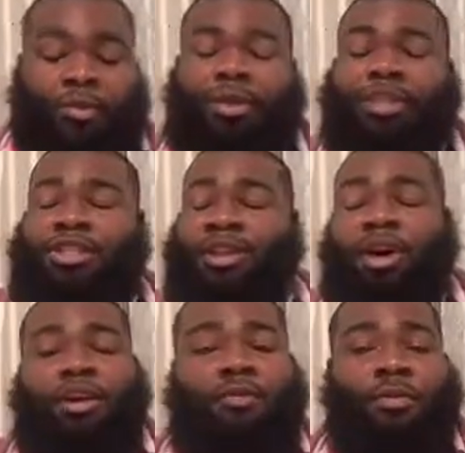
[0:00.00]
We
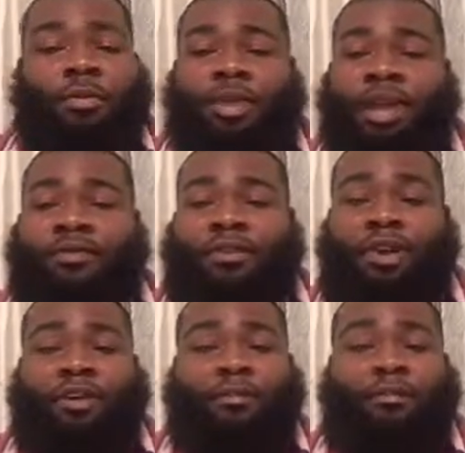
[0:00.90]
start off where we left
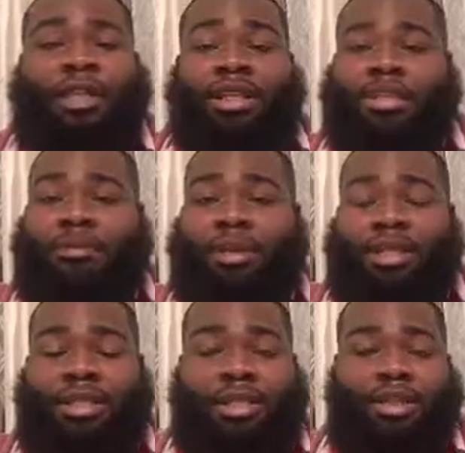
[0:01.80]
off. Melissa
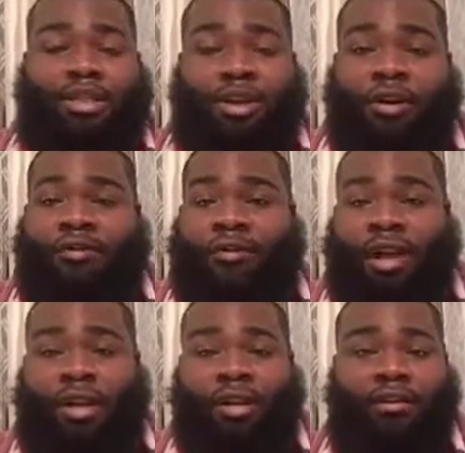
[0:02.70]
basically taunting
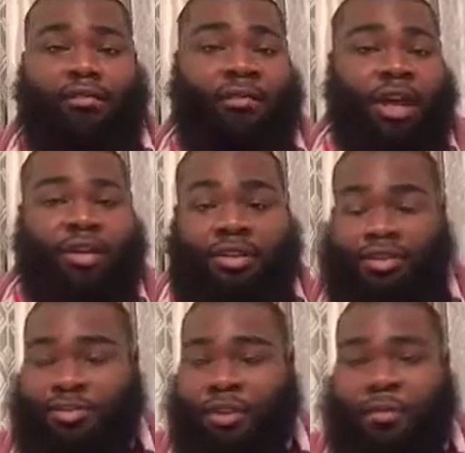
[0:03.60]
Veronica. Veronica
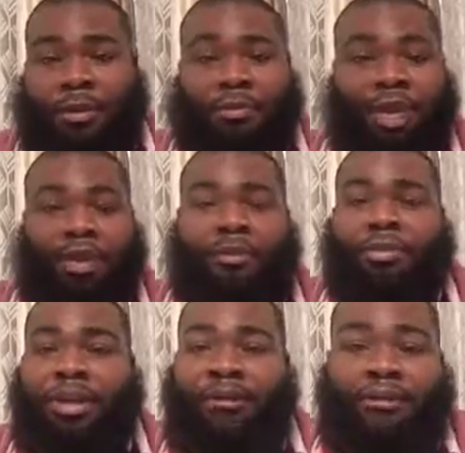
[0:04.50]
screaming and begging and
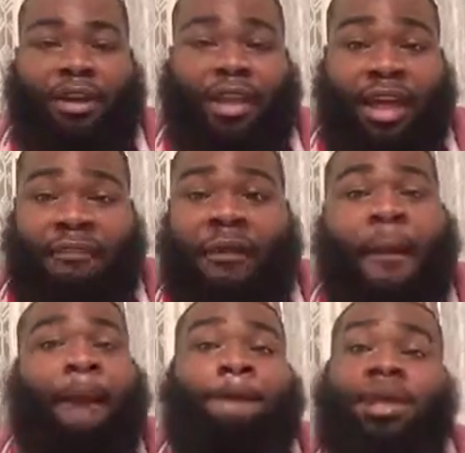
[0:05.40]
pleading for her life.
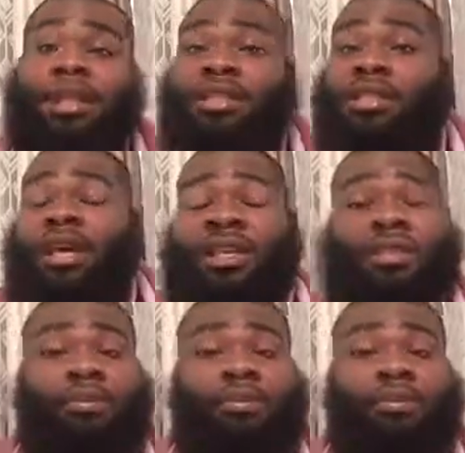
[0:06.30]
Melissa has